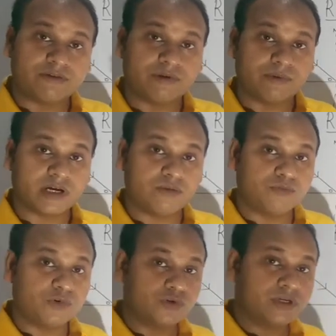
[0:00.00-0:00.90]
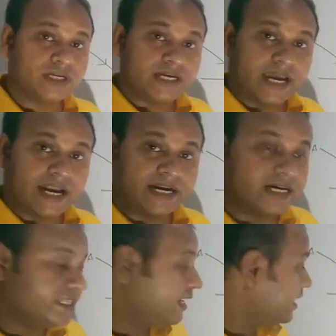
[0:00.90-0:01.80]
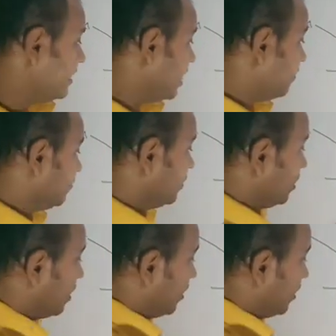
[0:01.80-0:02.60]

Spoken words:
will become more, and at that time the